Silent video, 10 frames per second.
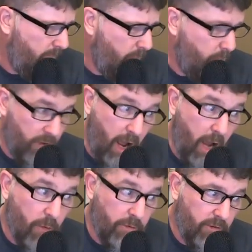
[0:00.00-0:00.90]
which
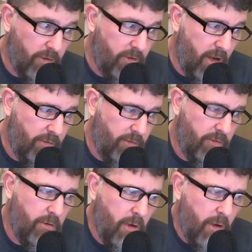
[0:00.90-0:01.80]
I would
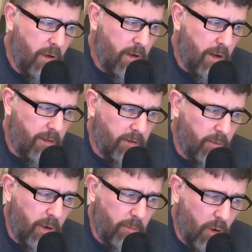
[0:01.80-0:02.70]
suggest. I think
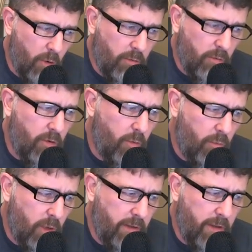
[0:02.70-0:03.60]
the
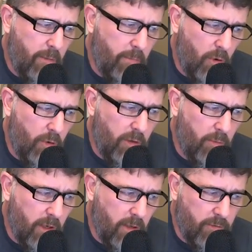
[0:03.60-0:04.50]
one that Moki
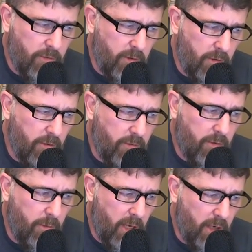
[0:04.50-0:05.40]
runs is
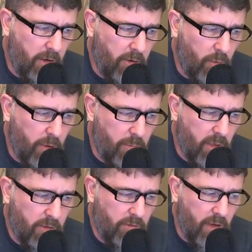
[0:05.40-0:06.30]
about
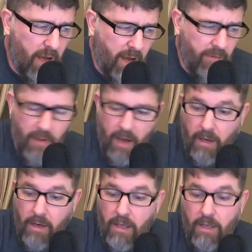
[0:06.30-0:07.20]
$120, so you add
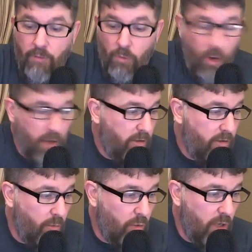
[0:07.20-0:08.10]
that. If you wanted
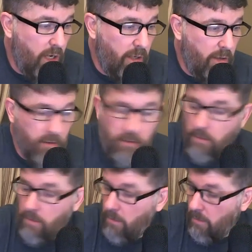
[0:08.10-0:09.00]
to run
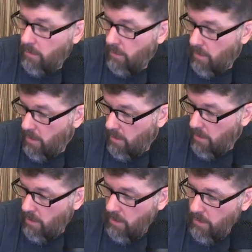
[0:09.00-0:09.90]

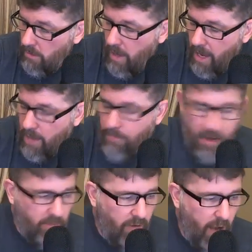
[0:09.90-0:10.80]
the
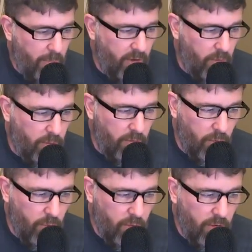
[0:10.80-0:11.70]
Apex optical
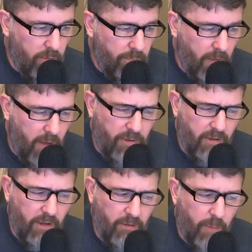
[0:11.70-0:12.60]
solution, I
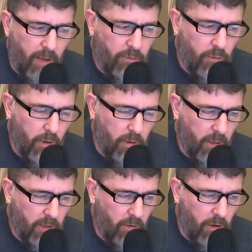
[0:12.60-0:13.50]
think that's about
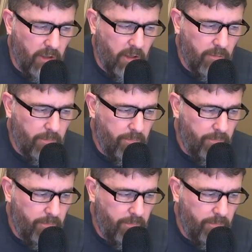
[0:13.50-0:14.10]
$200 all in.